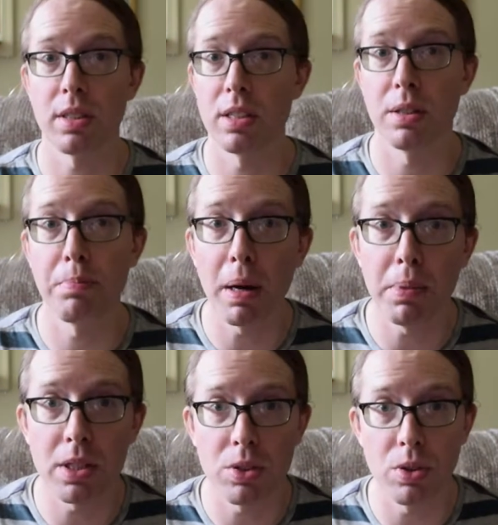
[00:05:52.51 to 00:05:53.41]
because the
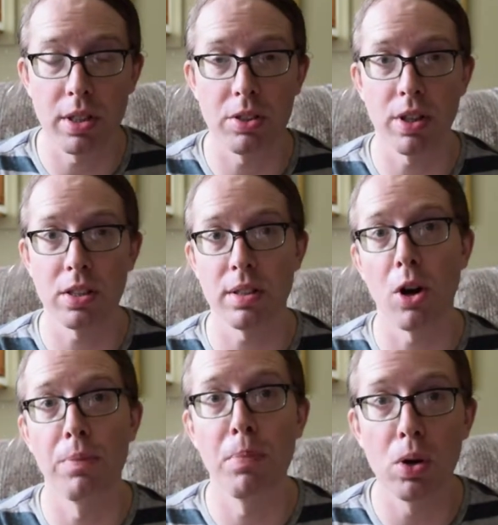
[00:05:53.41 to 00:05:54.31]
public school districts
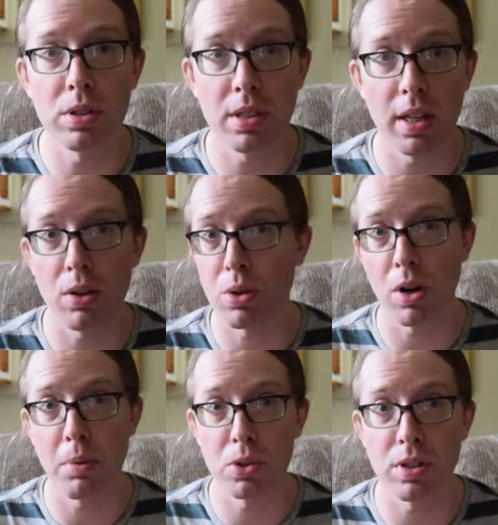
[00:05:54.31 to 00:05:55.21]
are mostly or
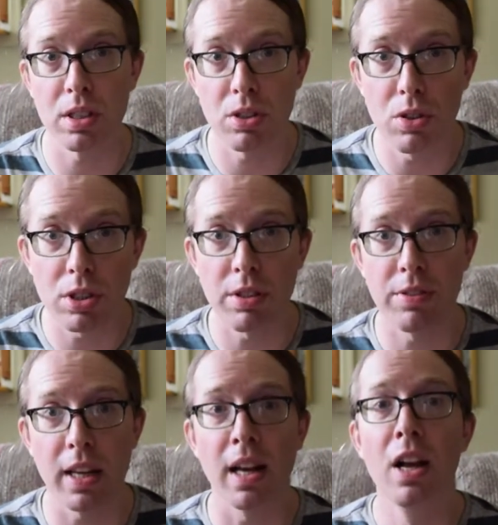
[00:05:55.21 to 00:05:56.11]
almost
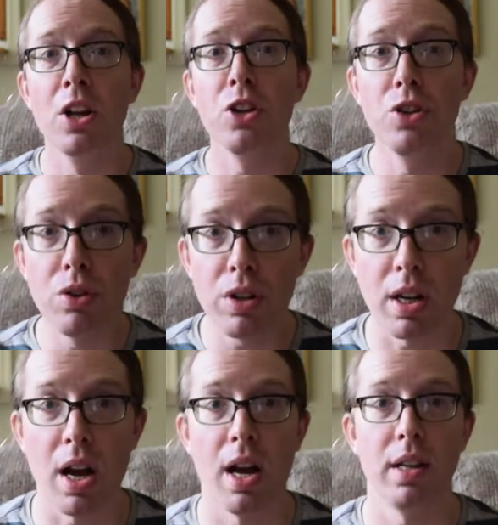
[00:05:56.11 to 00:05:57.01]
exclusively
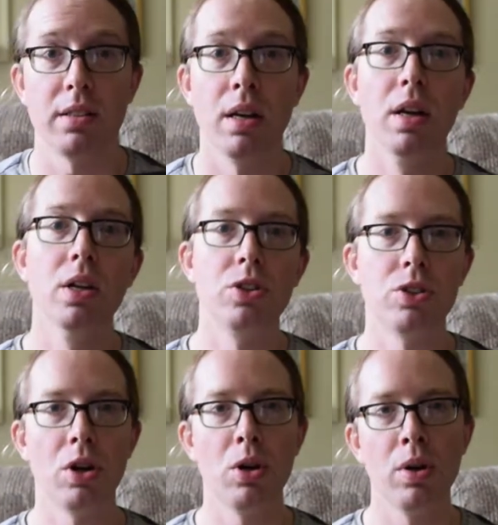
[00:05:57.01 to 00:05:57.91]
unionized.
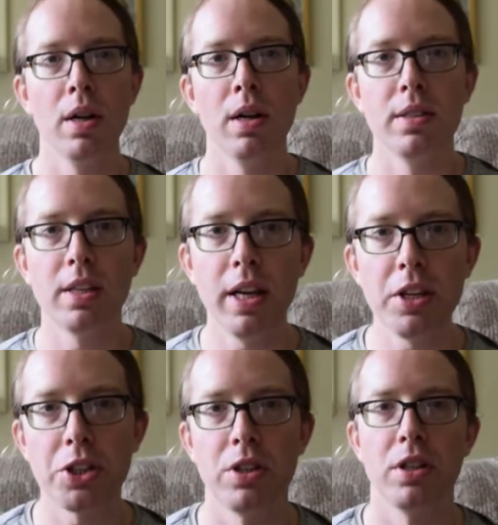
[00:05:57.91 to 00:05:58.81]
So
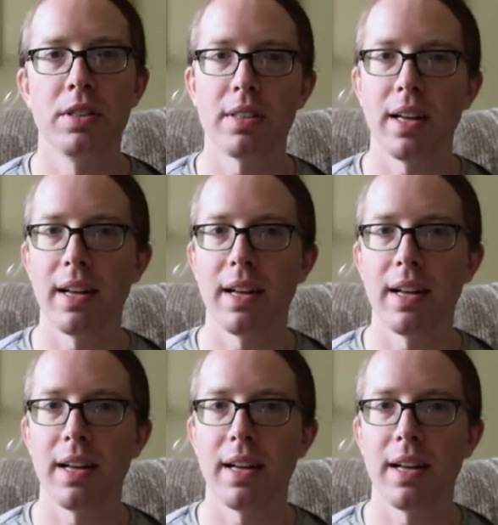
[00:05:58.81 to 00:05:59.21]
teachers,